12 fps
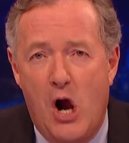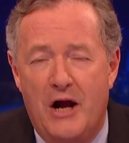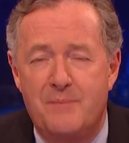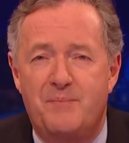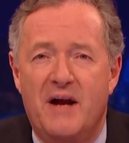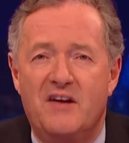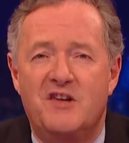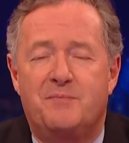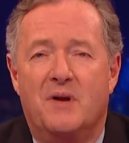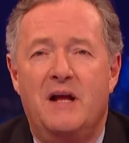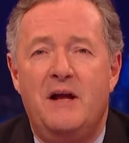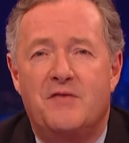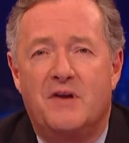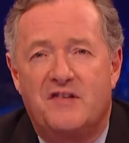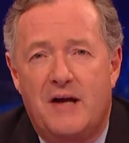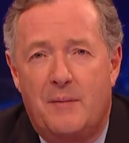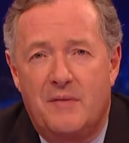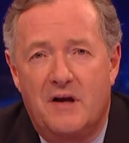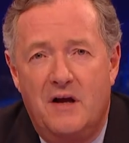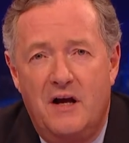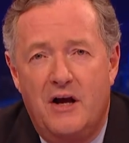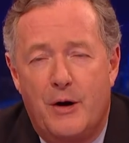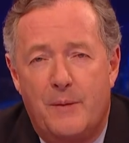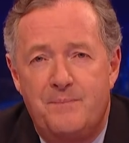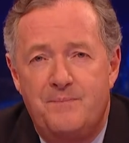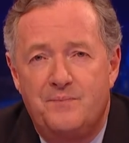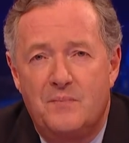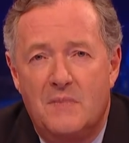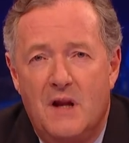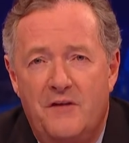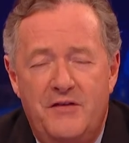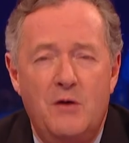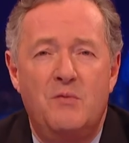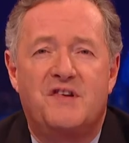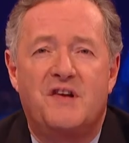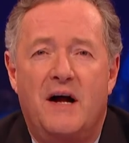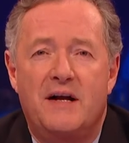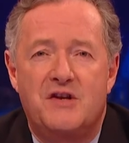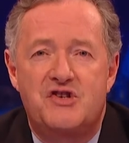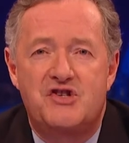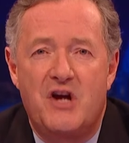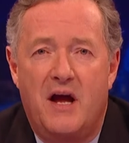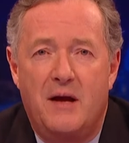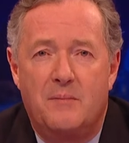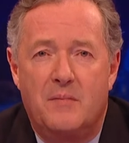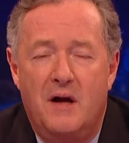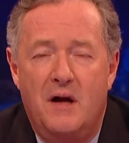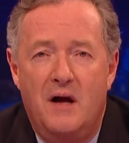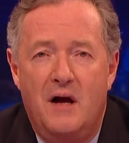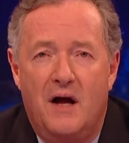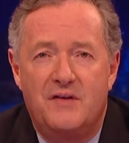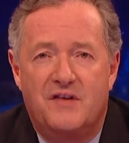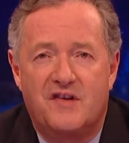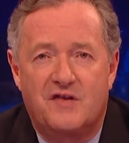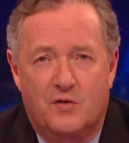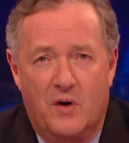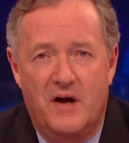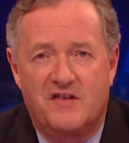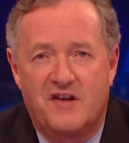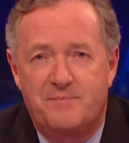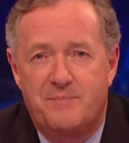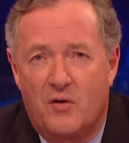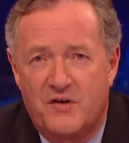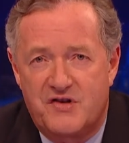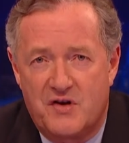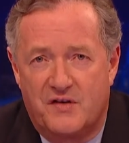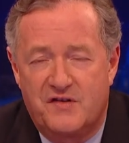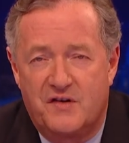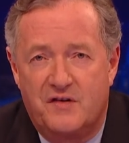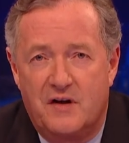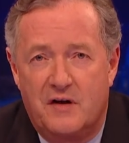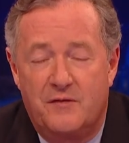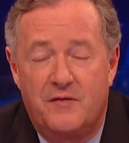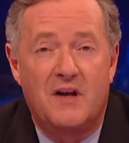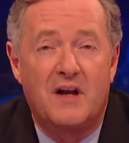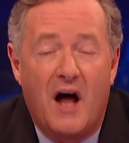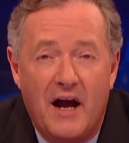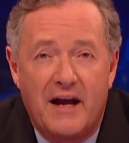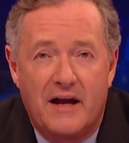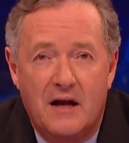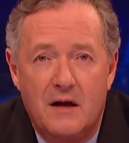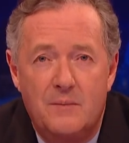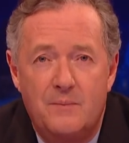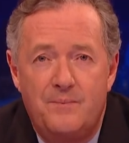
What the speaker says: It beggars belief that it's happening here. If you resign in shame and disgrace, as Boris Johnson did, for lying...